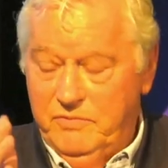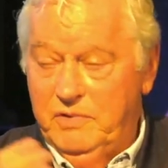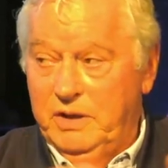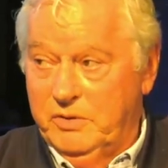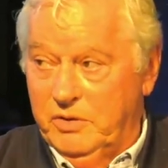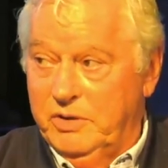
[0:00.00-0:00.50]

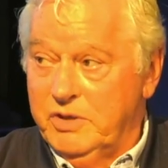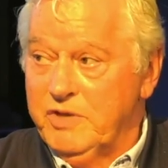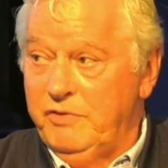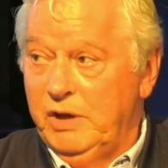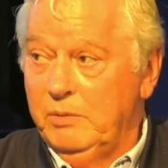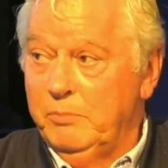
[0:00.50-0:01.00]
literally
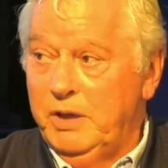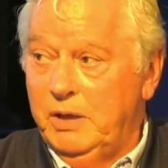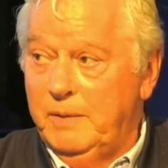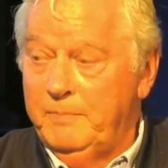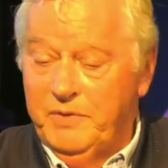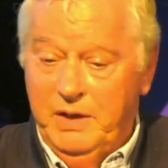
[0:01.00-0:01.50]
just fell
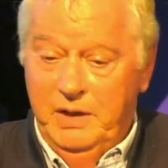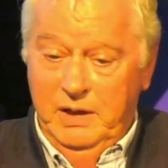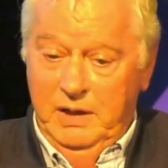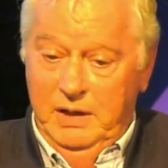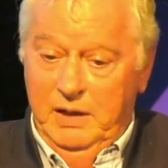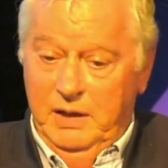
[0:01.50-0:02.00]
apart
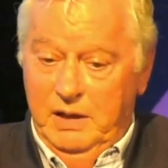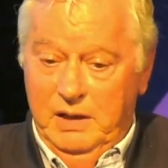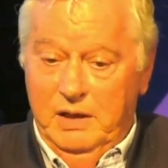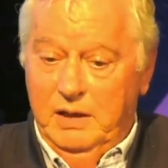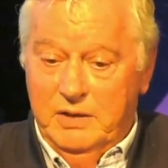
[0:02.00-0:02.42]
uh,